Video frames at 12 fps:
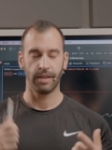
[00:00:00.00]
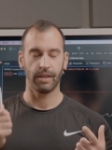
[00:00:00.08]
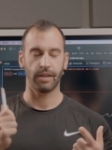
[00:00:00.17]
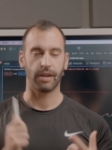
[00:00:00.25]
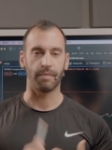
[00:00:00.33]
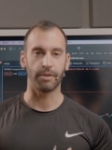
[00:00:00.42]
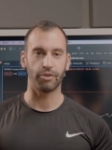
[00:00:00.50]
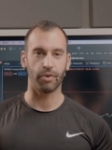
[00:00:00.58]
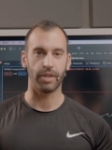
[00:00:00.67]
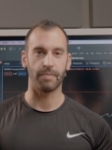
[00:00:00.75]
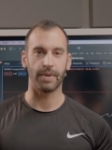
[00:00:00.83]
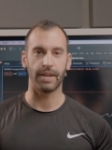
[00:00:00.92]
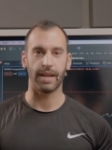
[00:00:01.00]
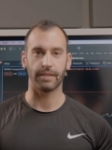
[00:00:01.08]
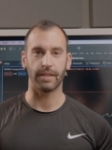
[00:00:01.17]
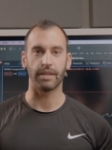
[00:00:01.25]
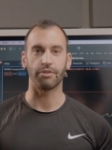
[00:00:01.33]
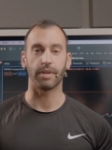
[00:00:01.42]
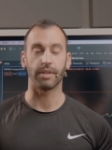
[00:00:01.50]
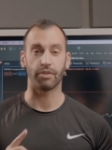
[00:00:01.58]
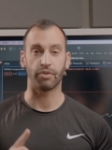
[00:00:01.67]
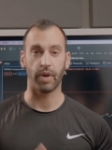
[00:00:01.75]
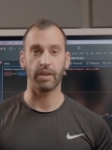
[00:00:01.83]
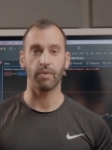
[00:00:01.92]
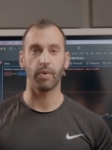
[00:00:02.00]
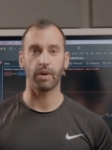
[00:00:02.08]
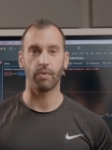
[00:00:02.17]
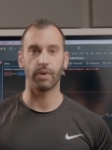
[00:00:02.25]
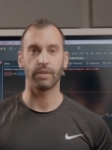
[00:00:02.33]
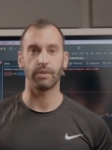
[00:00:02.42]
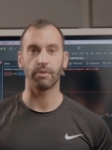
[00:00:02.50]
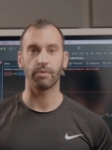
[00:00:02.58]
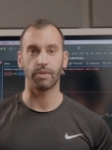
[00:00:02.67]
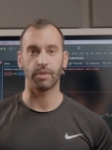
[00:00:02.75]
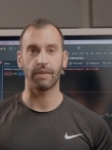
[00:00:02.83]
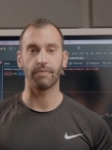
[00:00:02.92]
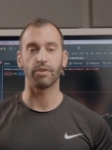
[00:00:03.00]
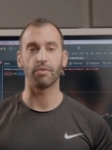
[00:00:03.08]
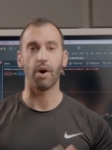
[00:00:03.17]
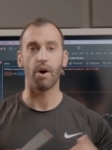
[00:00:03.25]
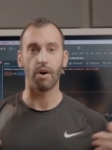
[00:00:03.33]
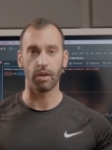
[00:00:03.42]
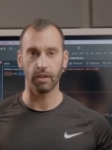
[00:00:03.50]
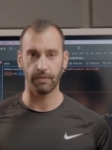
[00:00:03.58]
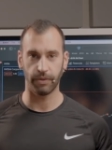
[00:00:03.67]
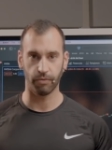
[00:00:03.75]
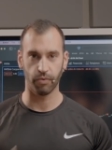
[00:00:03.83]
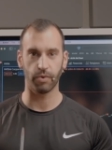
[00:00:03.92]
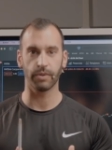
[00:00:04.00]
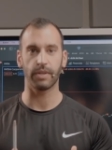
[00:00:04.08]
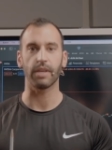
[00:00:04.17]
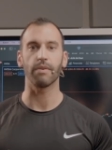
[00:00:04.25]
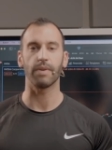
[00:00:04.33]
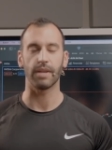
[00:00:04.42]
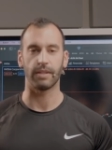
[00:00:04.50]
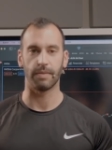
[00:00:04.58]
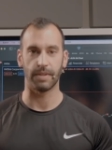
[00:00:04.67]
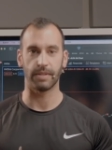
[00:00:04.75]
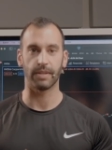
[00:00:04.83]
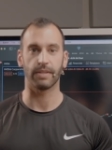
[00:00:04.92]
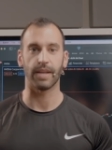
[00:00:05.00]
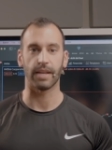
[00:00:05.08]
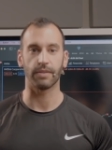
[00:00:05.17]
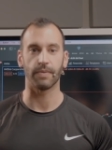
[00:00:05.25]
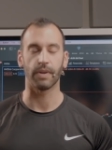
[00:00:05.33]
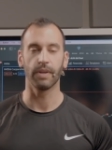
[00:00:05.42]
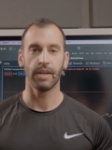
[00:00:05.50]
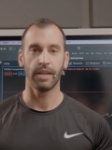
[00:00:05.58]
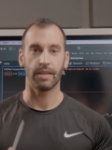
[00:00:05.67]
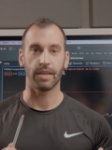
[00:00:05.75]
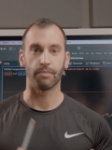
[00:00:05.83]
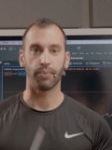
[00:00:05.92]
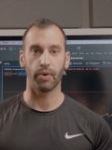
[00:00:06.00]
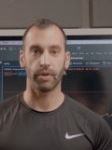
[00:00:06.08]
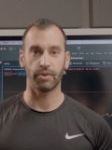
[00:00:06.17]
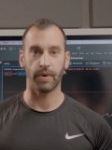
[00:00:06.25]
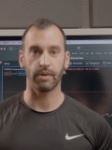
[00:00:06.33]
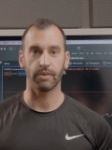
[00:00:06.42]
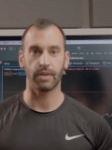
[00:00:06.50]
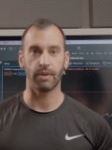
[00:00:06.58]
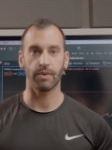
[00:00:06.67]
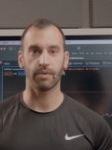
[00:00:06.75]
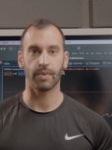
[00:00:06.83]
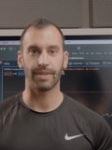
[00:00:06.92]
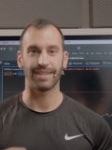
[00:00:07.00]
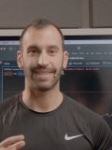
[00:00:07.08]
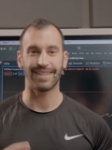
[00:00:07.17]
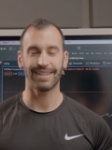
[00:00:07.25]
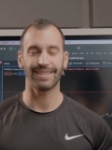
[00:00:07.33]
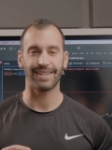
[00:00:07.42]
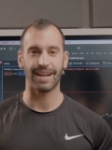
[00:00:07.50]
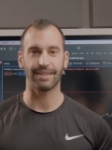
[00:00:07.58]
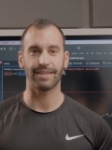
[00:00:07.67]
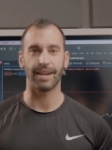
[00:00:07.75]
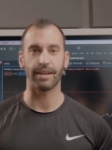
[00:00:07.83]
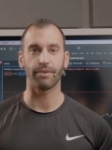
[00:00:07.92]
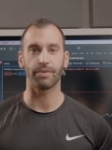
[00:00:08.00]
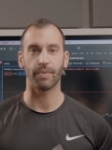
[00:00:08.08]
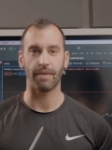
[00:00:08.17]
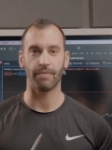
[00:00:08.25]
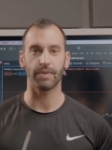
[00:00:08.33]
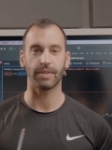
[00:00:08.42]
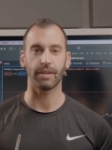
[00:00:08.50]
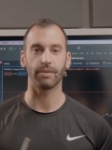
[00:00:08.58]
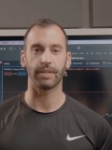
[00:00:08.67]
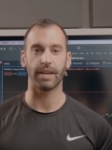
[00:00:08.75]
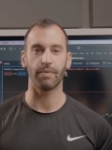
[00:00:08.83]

come and join the BidNest Nation. You get the Trading 101 series, which gives you all of the rules that you need to be successful. The Employed Trader series, which is six stocks that I go through every single day